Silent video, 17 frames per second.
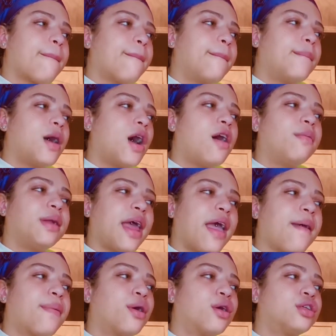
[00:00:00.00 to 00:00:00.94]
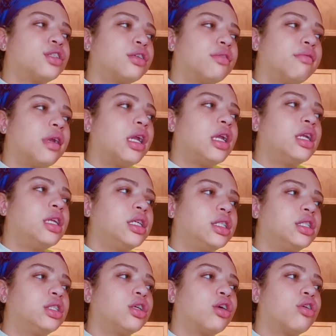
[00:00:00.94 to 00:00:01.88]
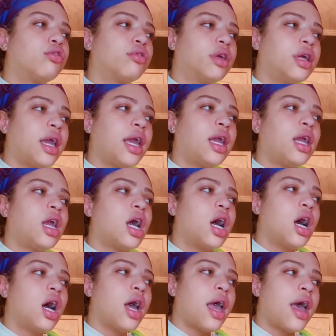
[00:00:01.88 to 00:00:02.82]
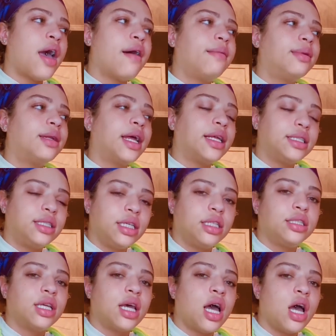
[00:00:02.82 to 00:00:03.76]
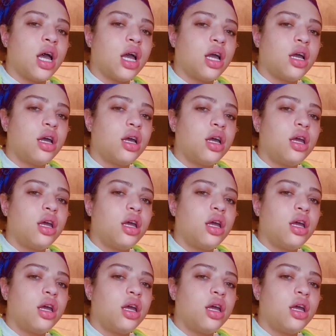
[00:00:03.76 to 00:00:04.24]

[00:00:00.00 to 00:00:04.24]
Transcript: a black person really needs to create an app like TikTok